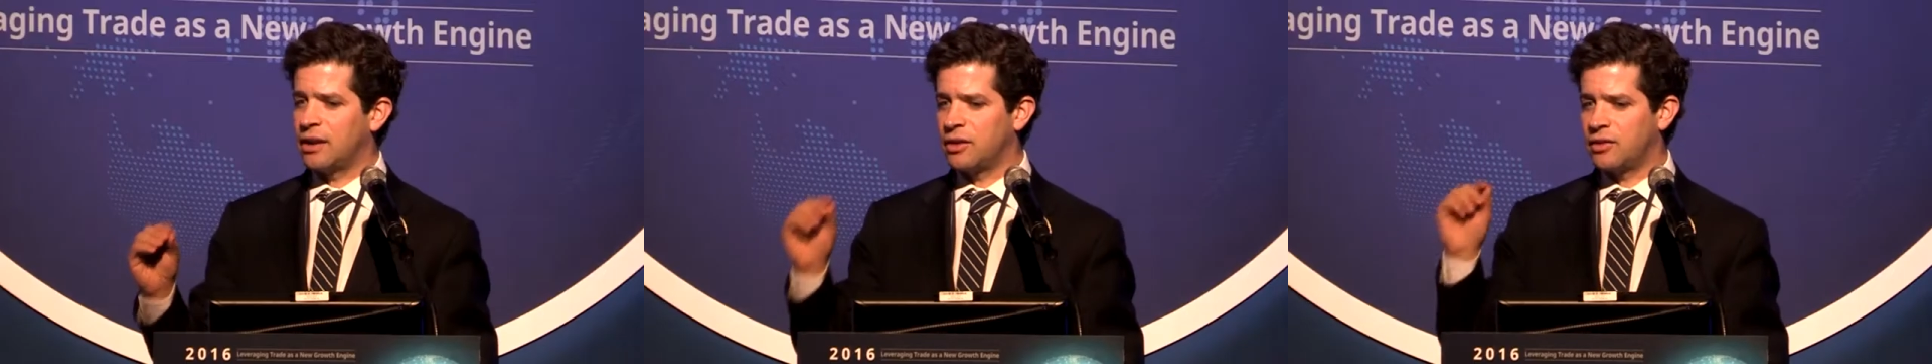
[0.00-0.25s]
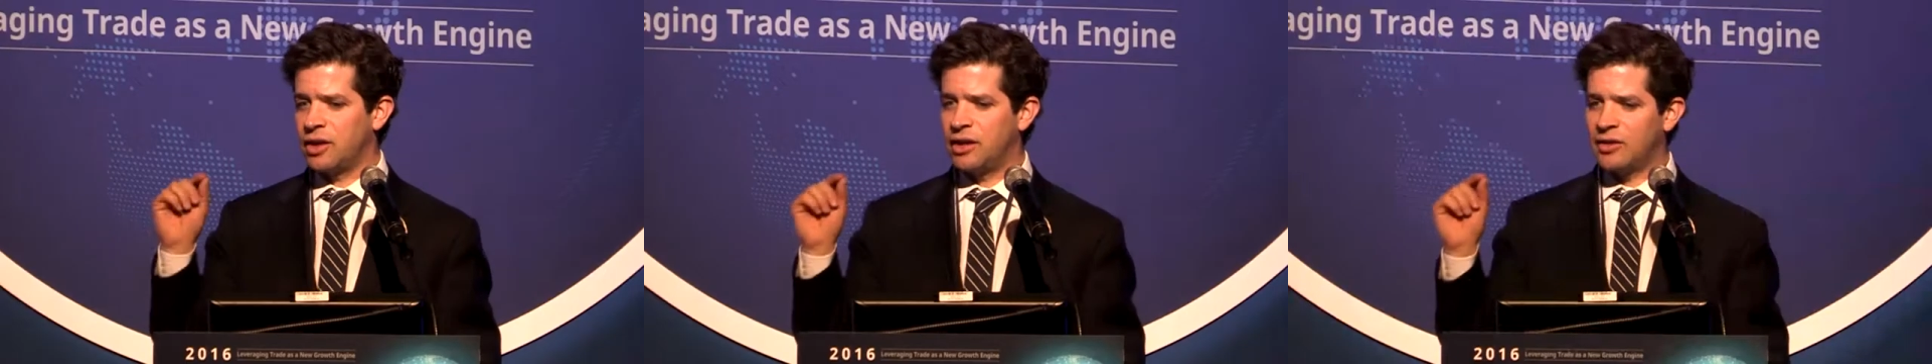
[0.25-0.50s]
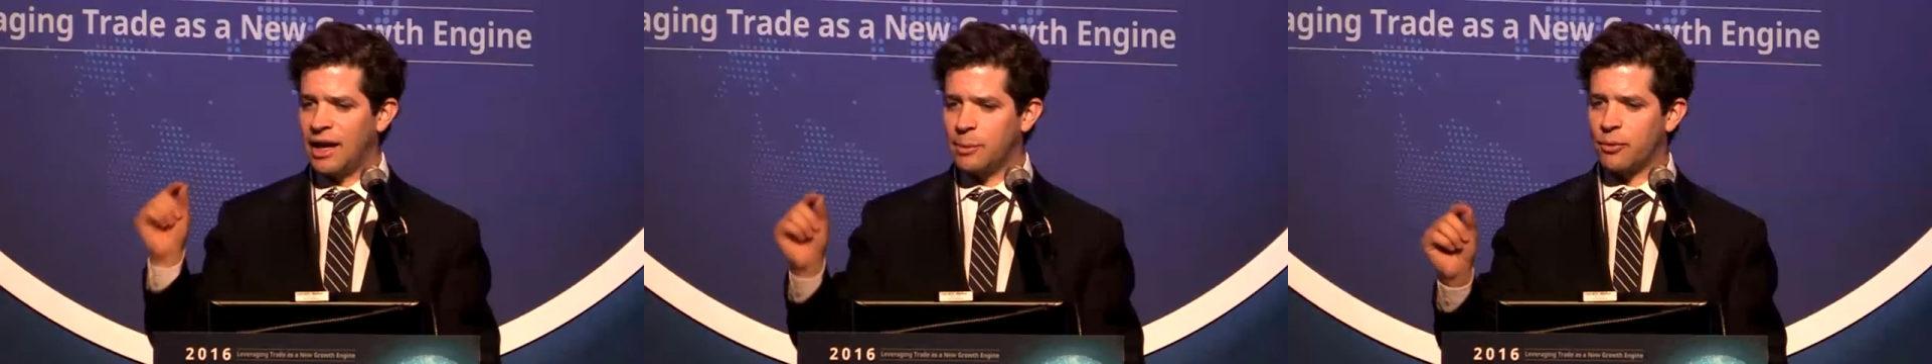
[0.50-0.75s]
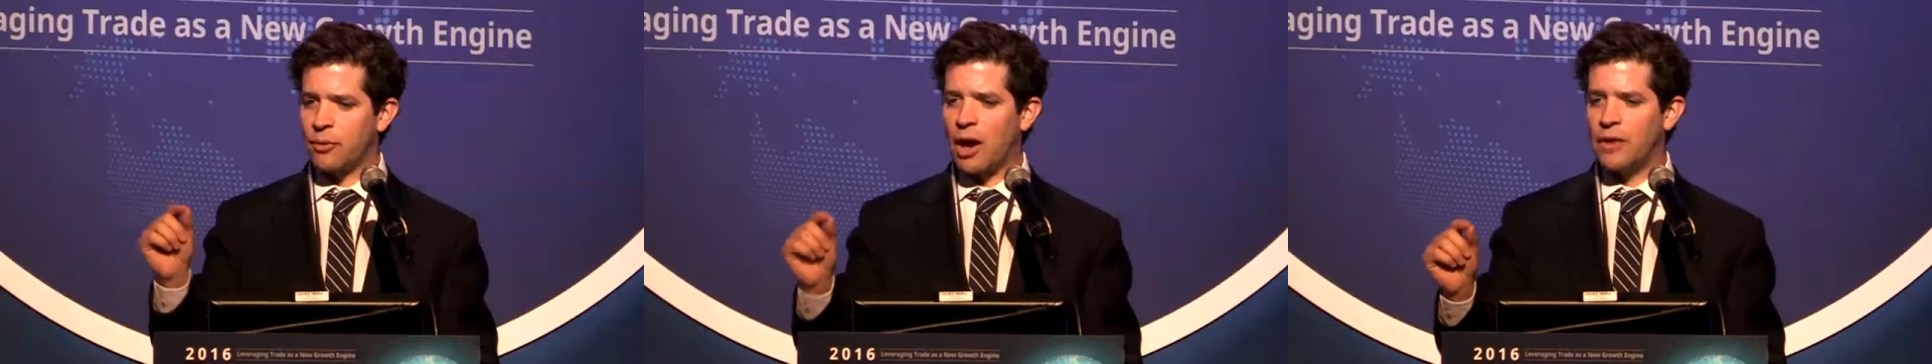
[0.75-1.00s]
and you take
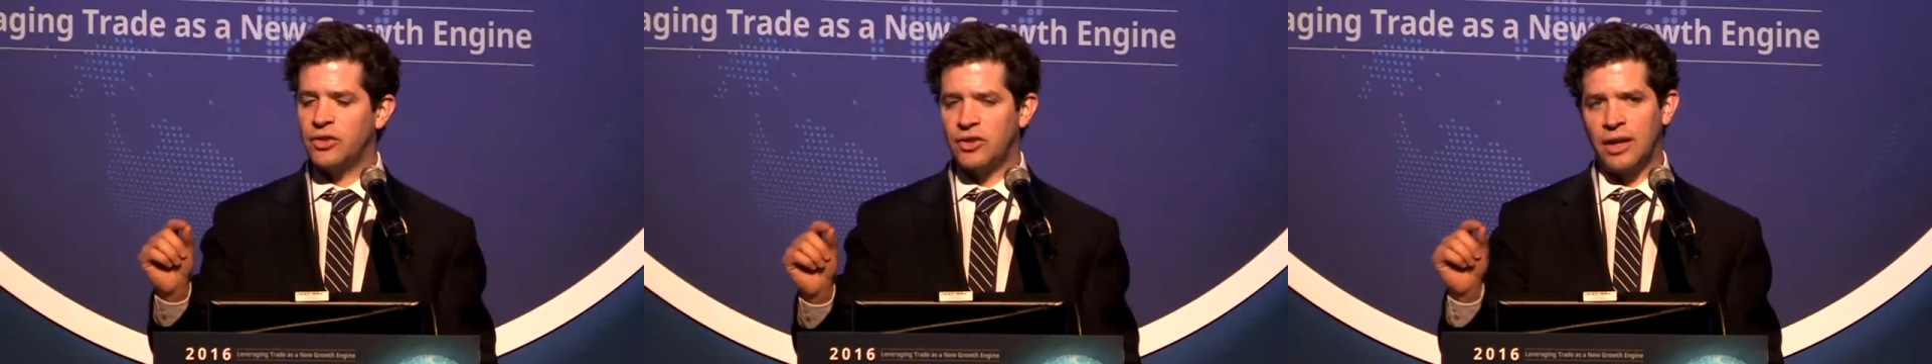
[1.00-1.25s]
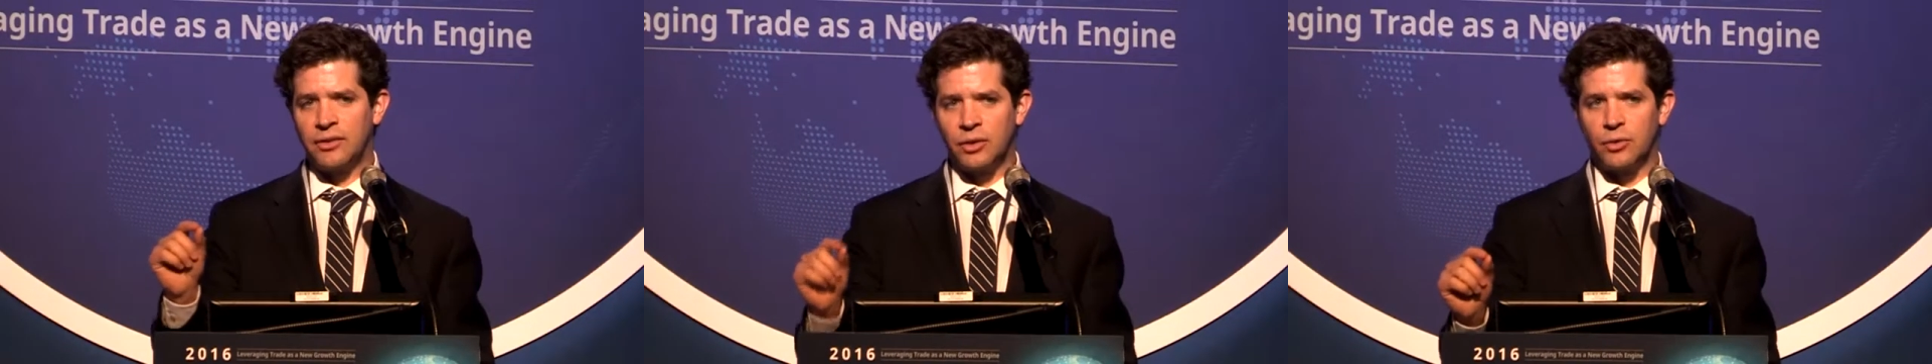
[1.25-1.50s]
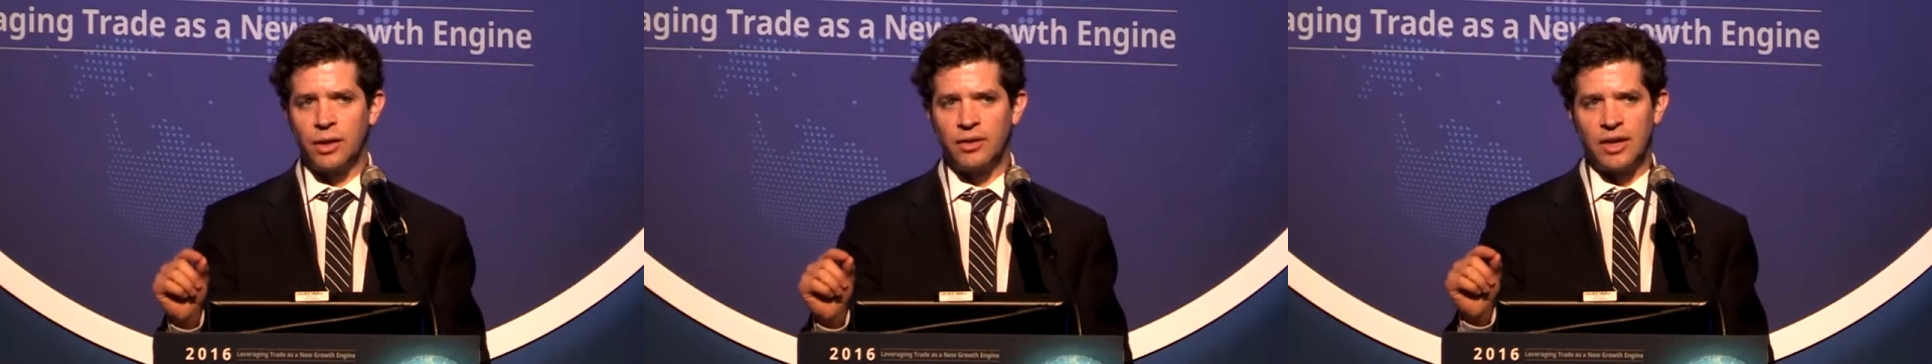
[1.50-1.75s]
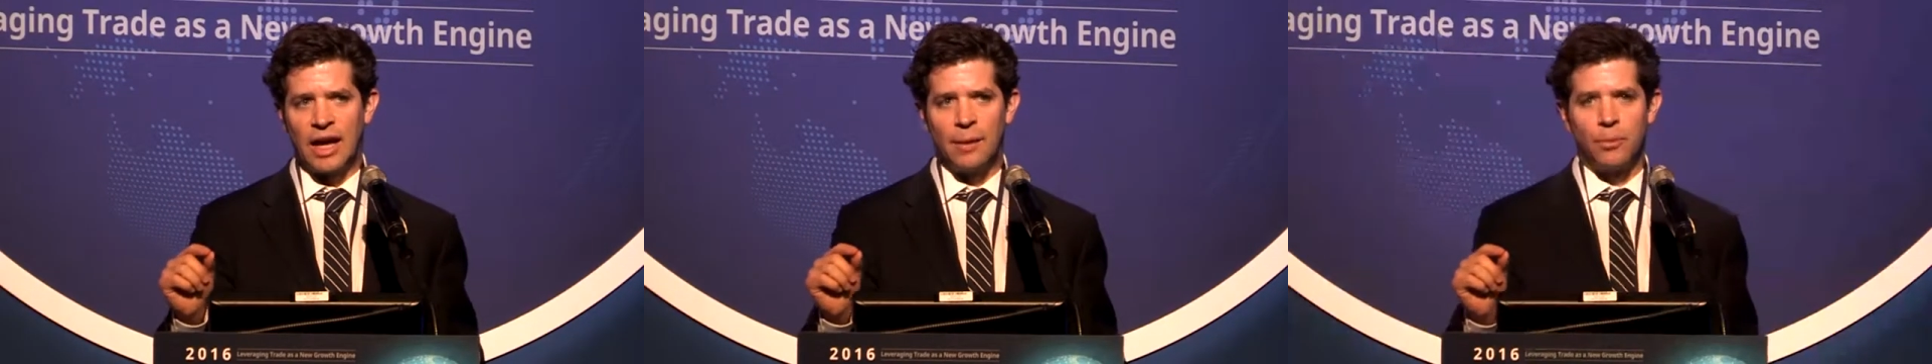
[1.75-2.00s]
privacy as a good
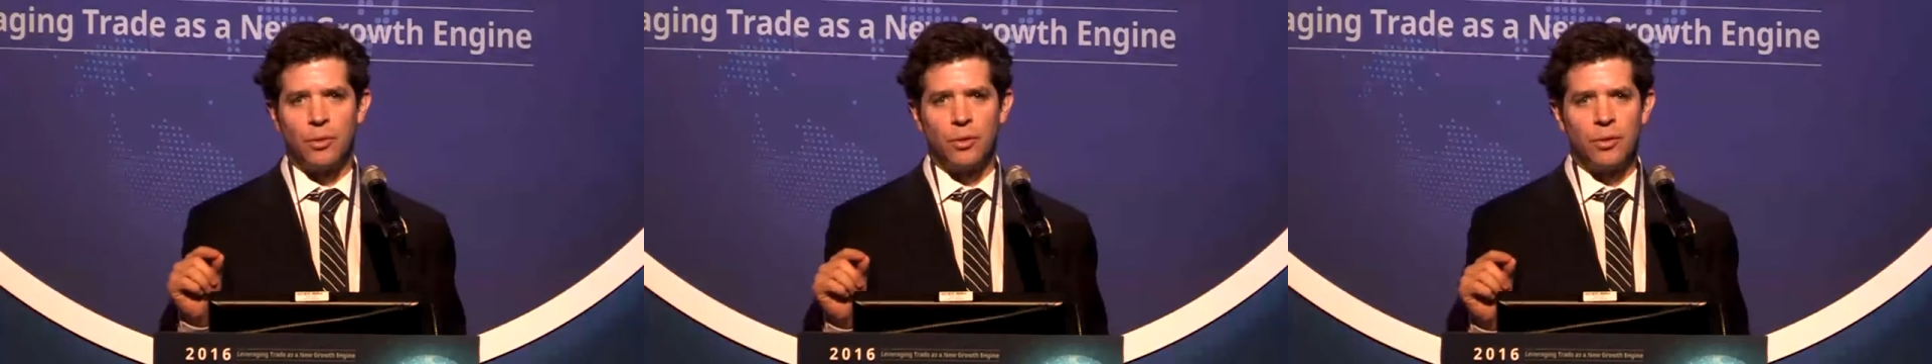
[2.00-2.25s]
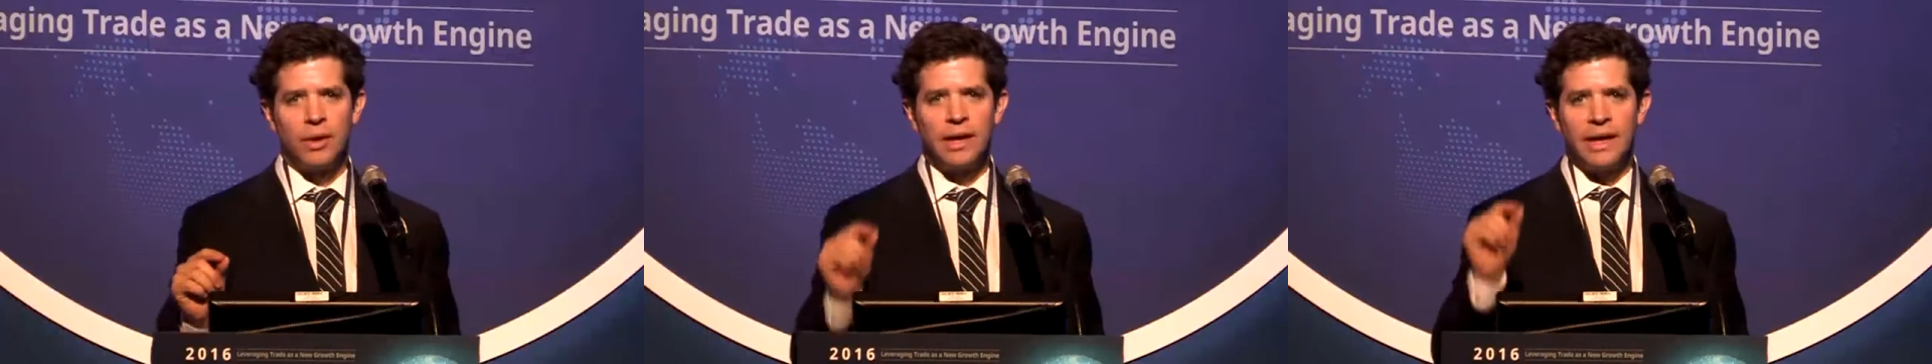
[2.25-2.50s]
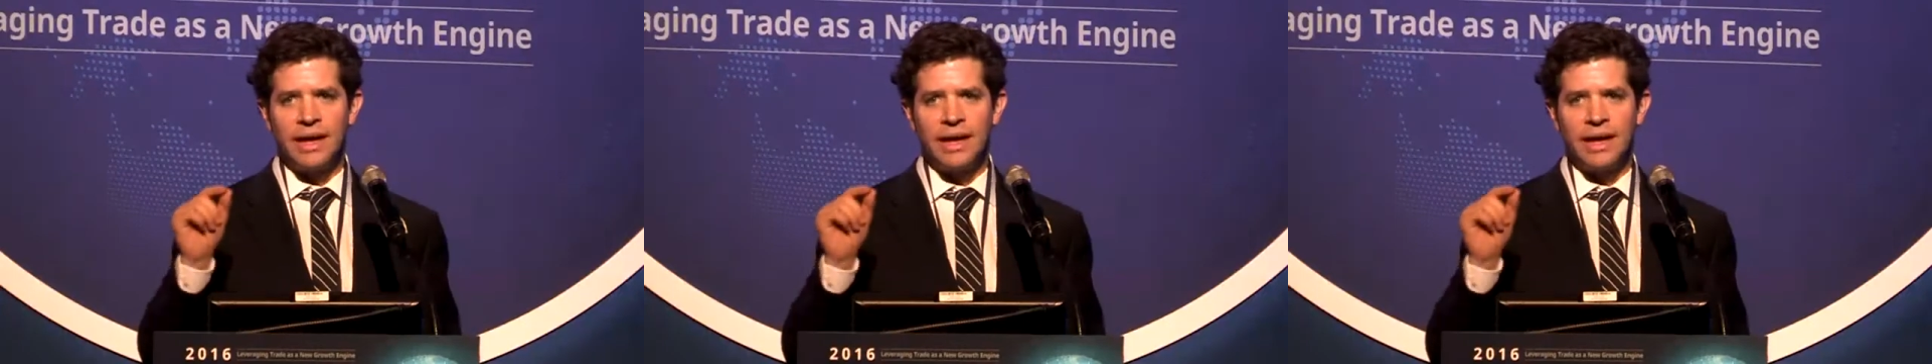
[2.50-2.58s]
example,